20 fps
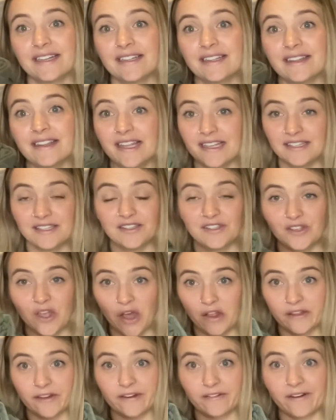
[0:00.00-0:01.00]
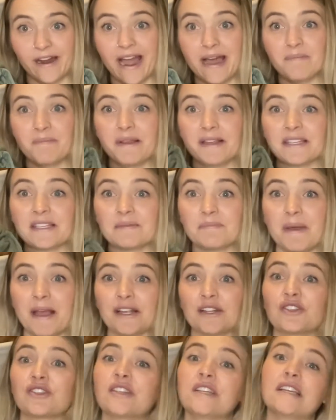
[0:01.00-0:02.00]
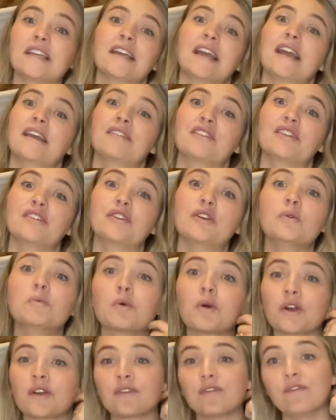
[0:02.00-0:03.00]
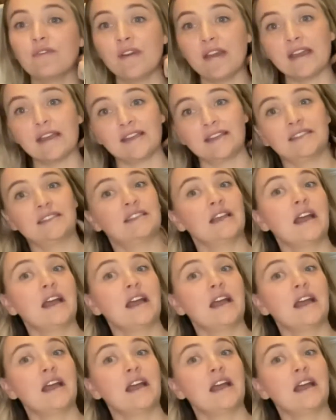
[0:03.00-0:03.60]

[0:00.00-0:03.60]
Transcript: this Solly wrap, especially in the newborn phase.